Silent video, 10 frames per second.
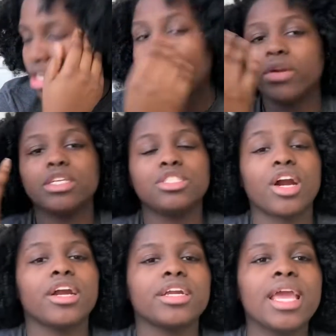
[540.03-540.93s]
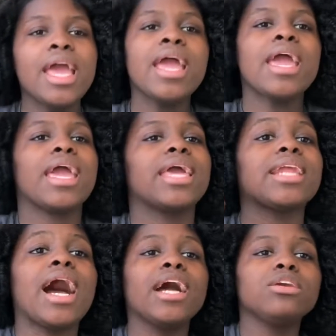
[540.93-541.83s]
already dark, and
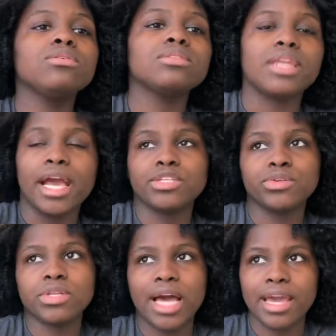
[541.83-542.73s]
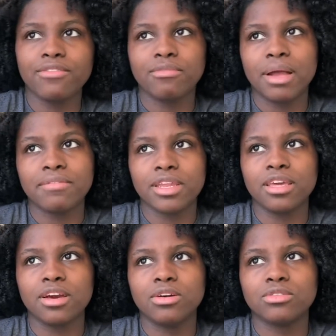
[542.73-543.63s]
I use natural light for my
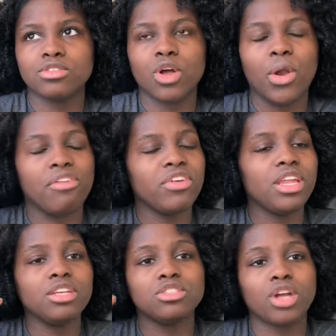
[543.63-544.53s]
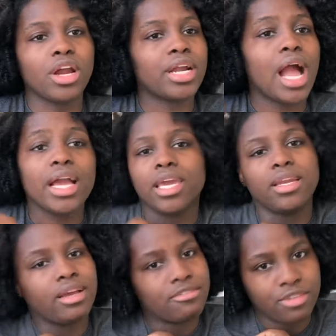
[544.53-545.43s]
videos, so it is dark, I
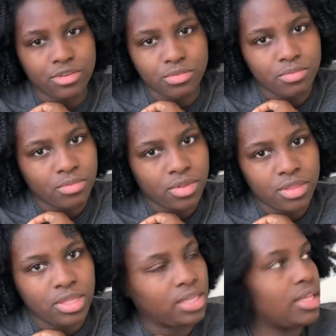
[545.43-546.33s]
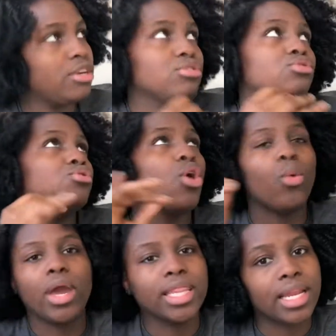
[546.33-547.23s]
cannot film. There's no
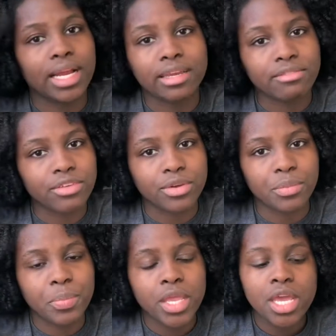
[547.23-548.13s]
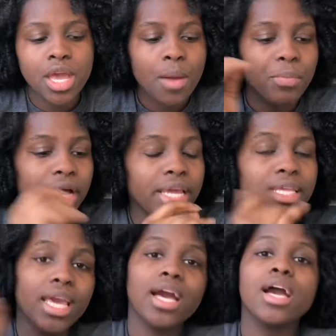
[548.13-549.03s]
way that I can film. But
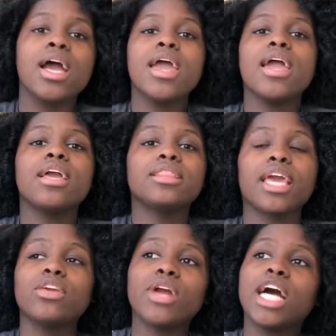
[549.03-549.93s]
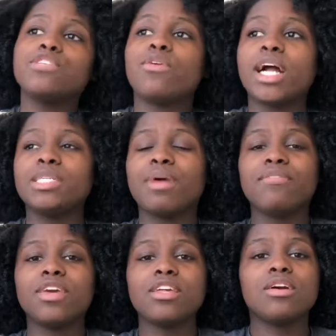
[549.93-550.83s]
yeah, thank you guys for watching my
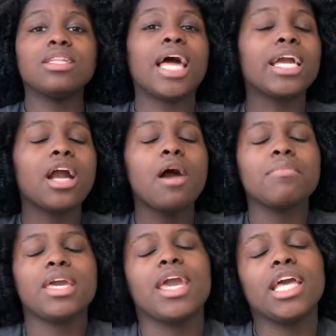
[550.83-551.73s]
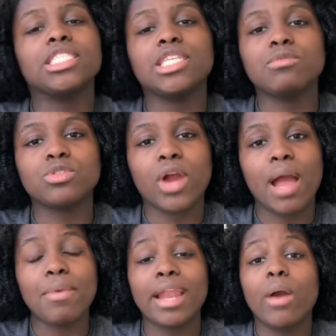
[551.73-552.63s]
video. Like, comment, and
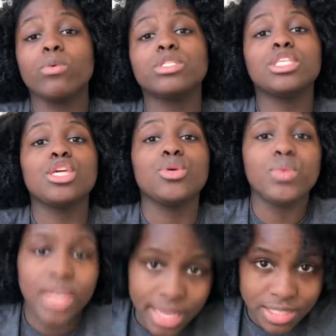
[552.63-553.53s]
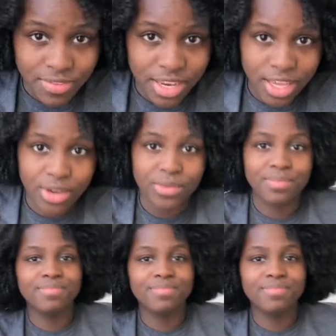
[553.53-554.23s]
subscribe, and I will see you next video.